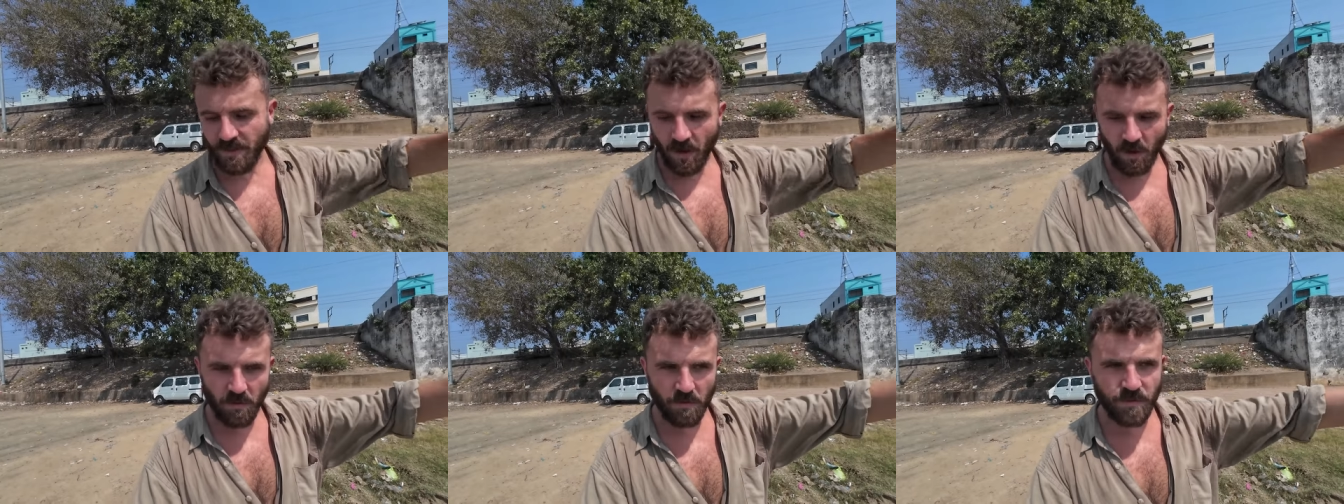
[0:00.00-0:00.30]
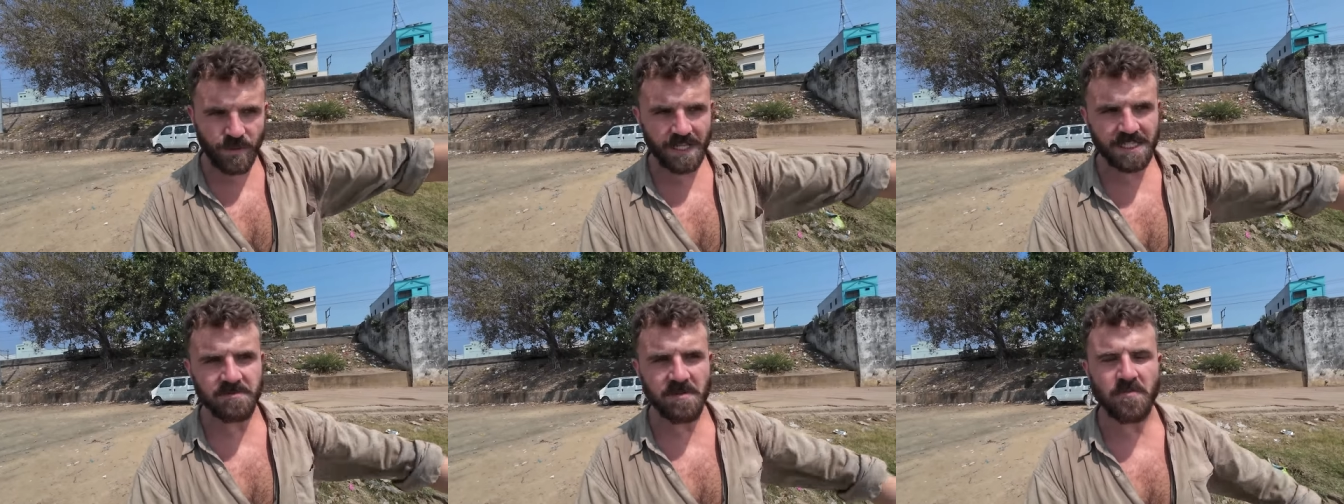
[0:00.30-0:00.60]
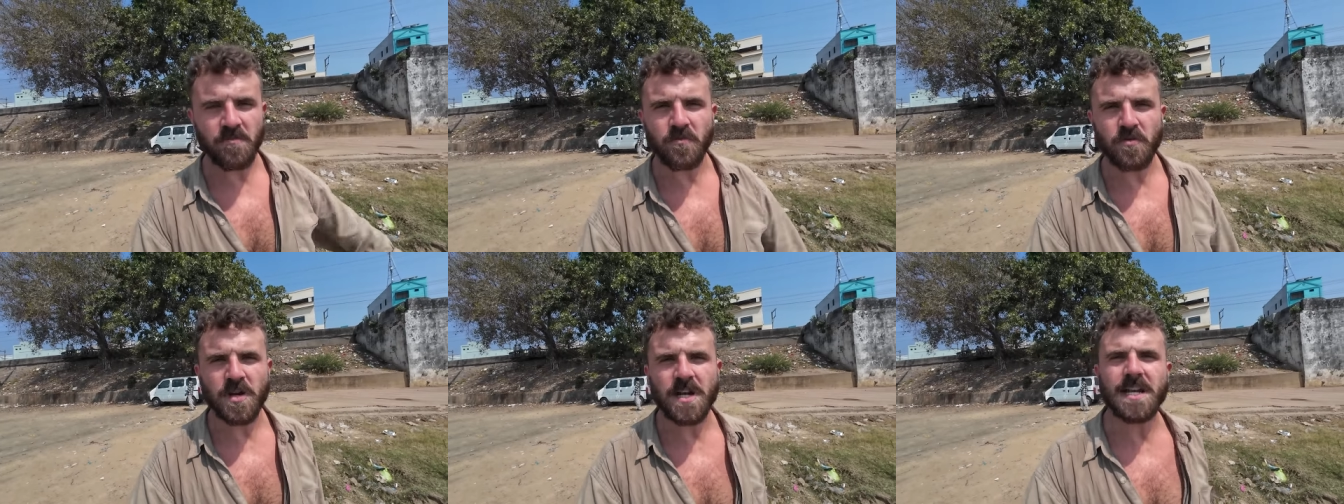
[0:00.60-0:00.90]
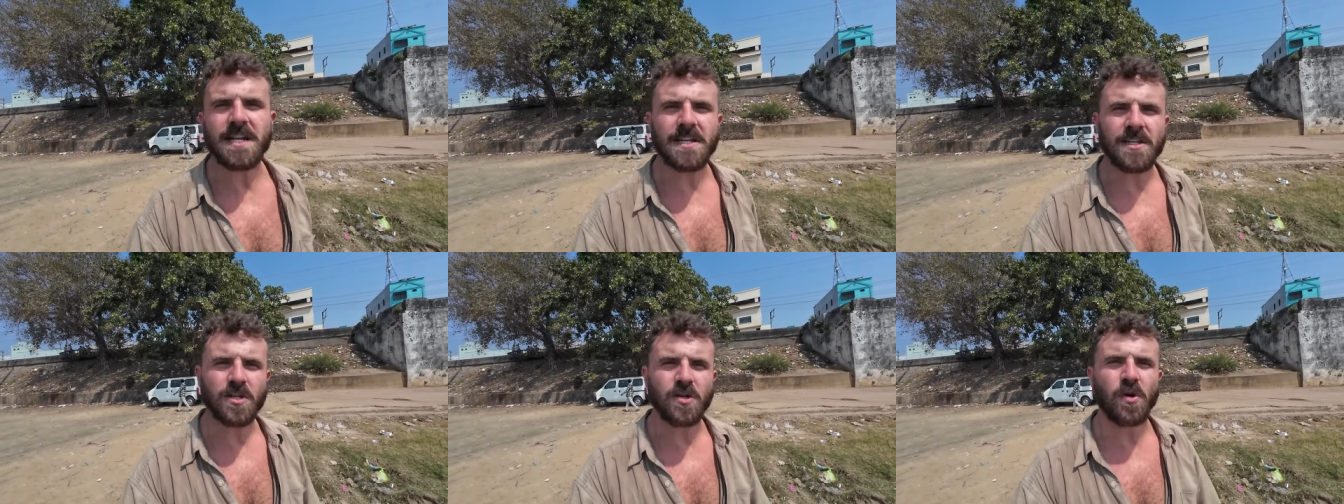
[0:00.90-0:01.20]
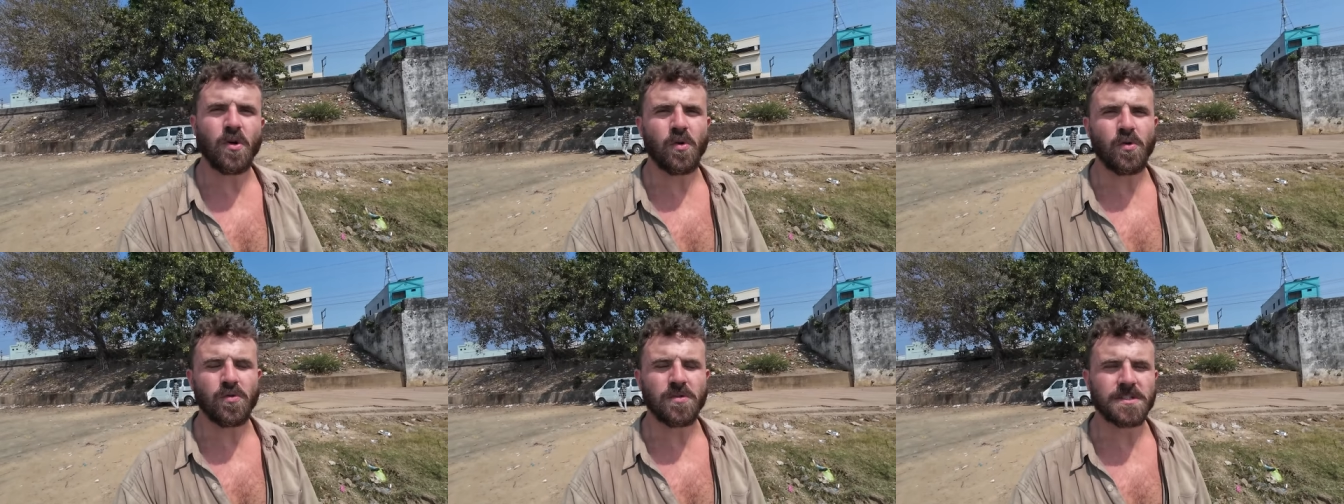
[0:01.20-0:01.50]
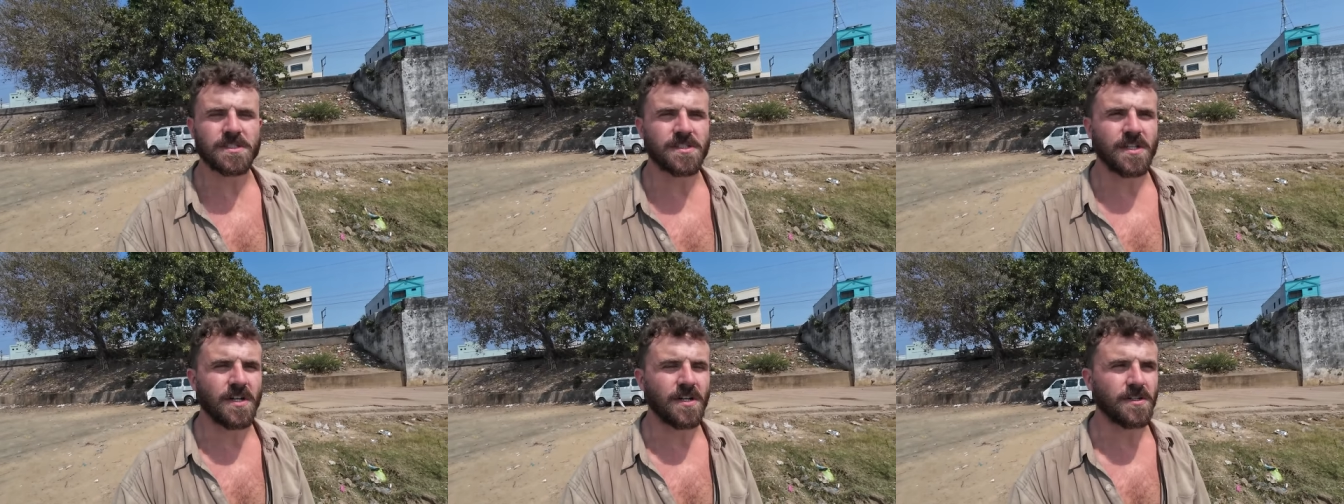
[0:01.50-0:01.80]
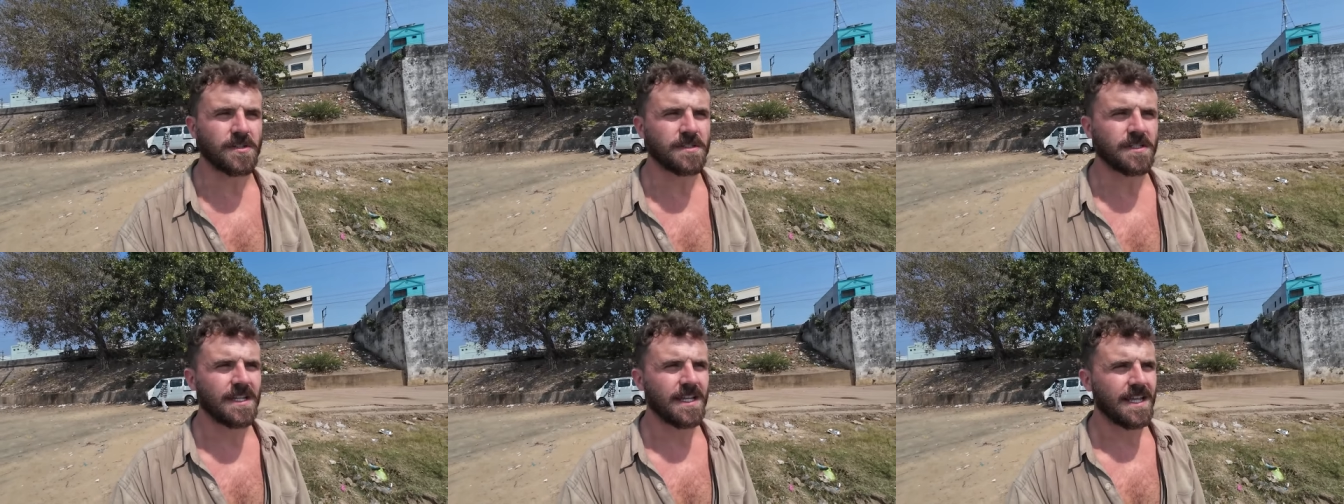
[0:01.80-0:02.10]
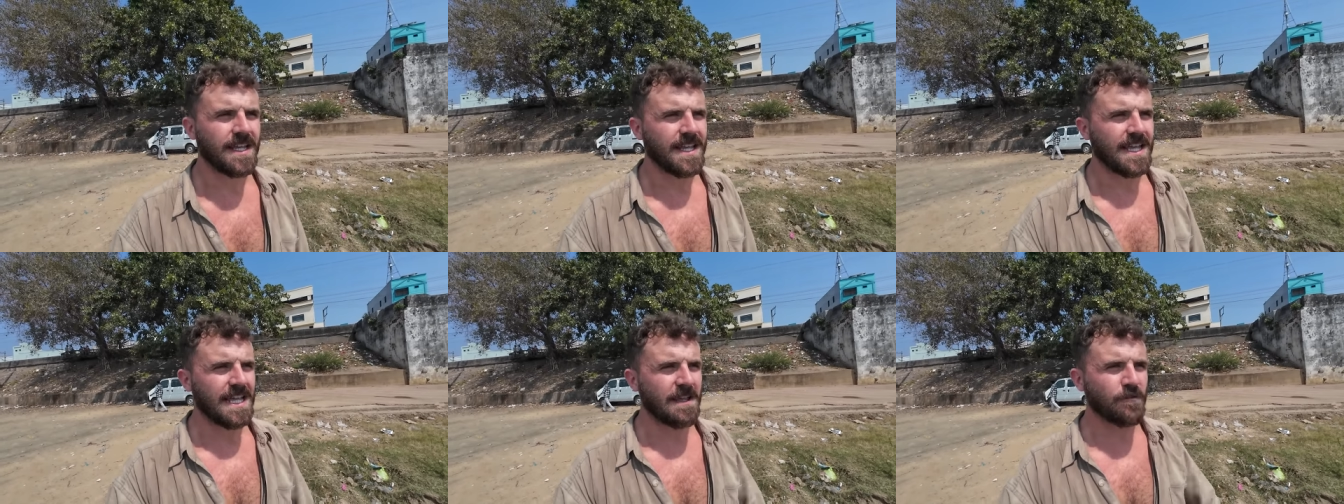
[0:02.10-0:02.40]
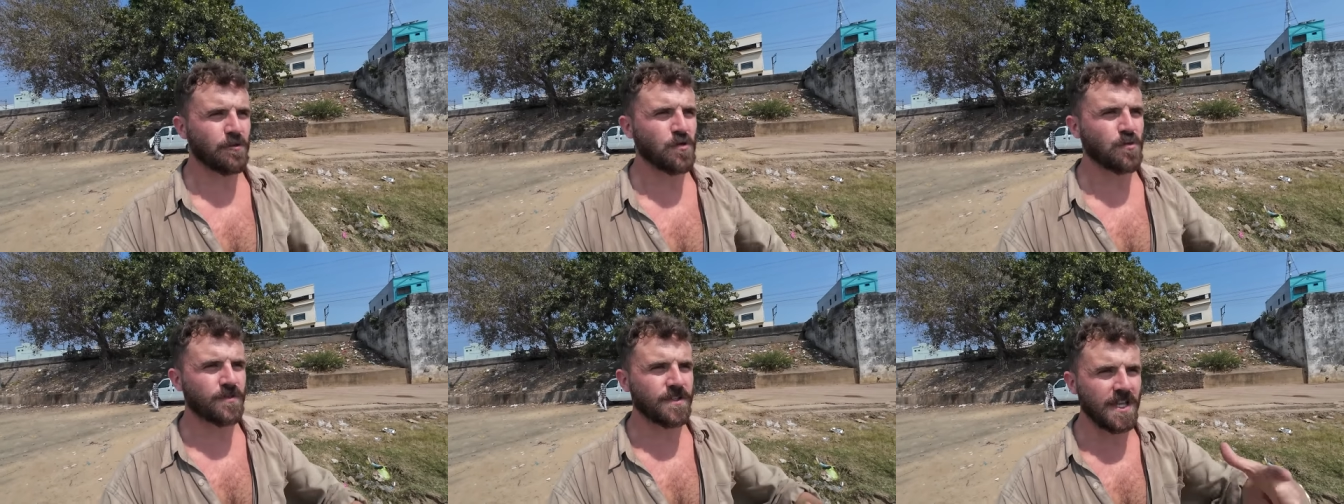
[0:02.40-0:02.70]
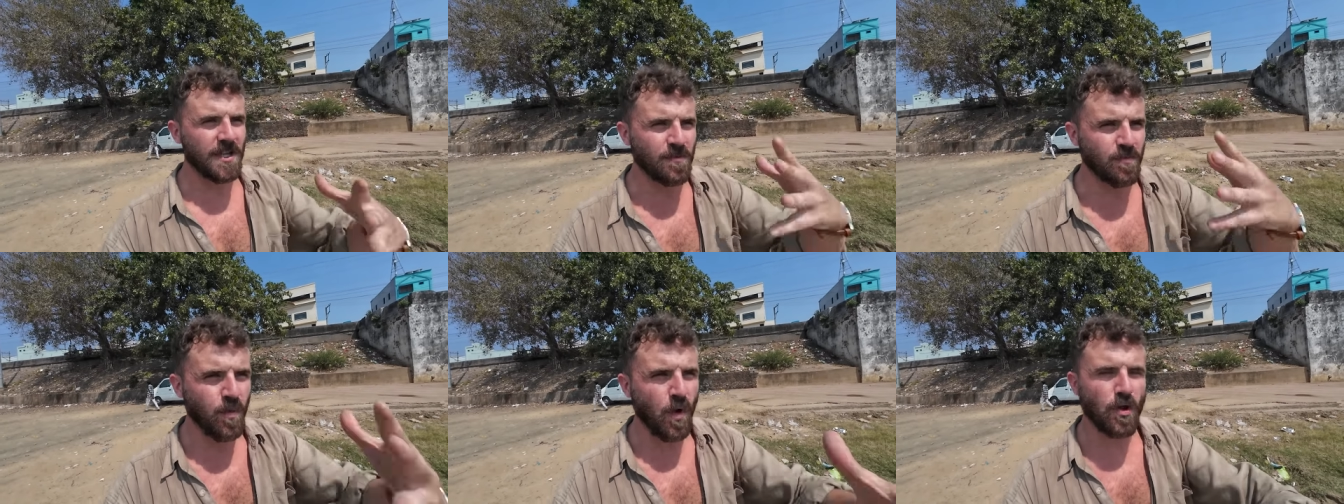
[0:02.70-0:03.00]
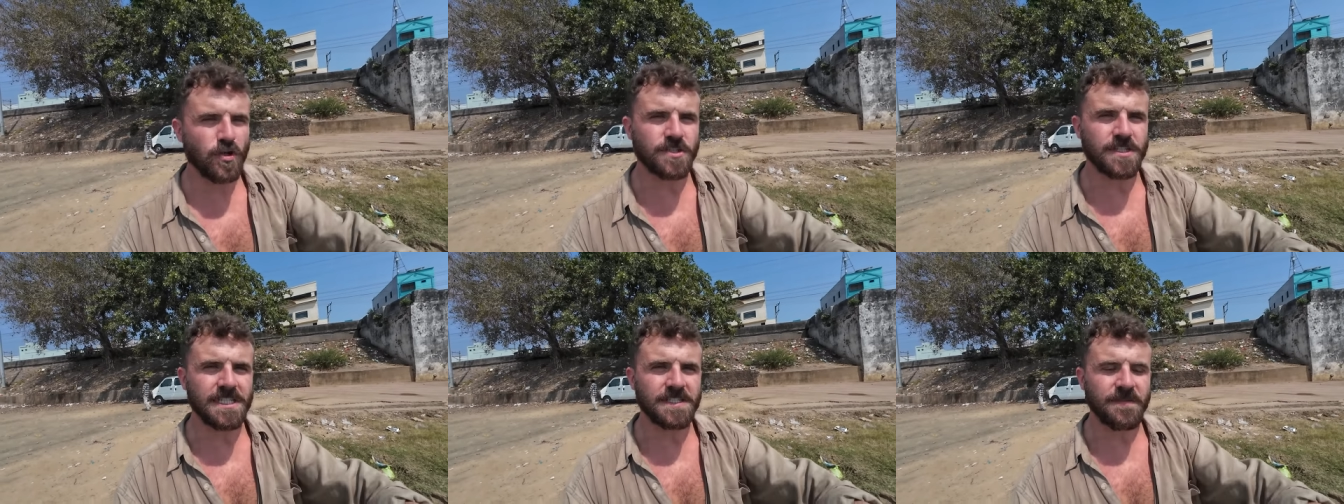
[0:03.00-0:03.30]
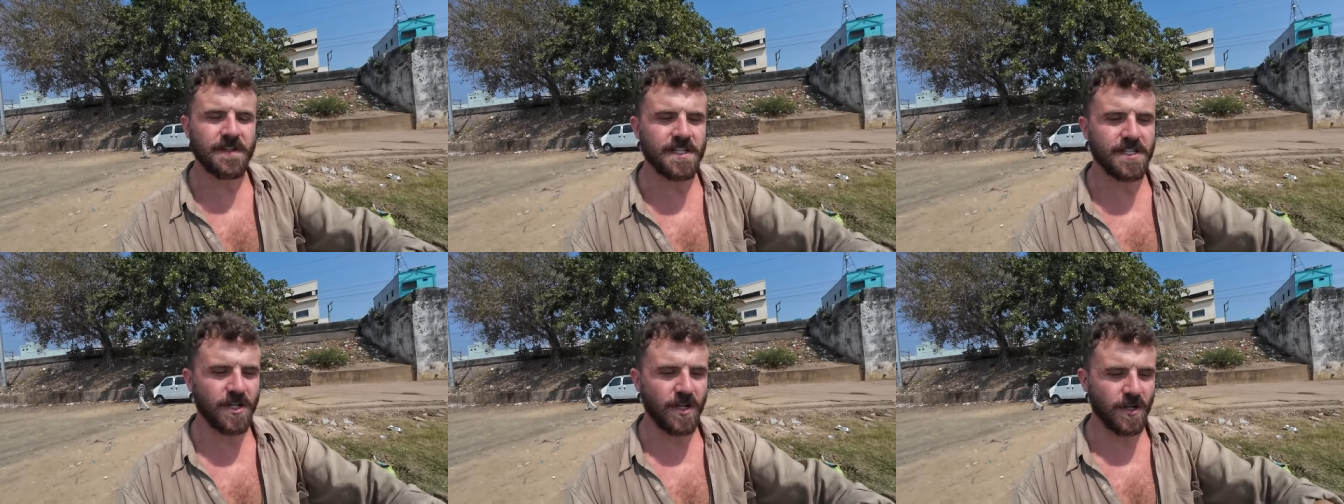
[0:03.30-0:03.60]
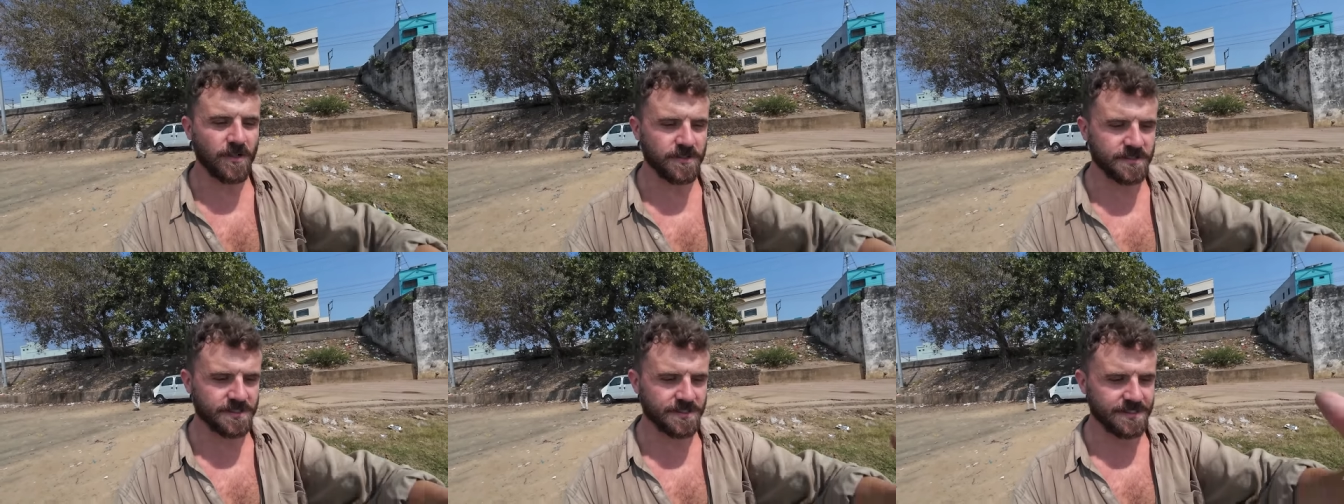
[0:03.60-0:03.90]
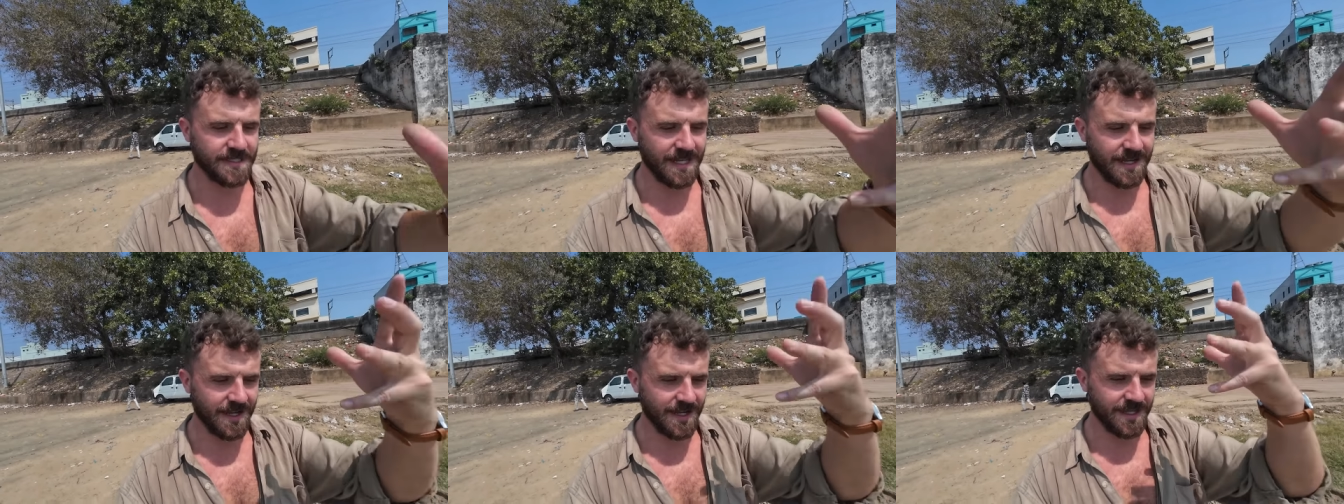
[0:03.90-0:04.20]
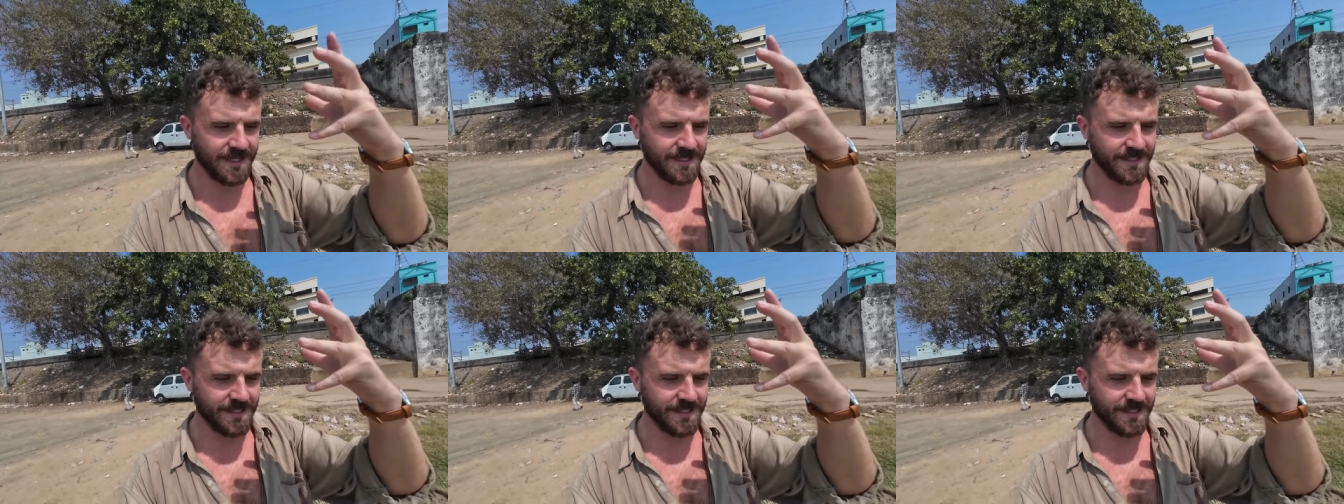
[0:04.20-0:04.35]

The whole thing's been really cool. So if you did watch these videos, I,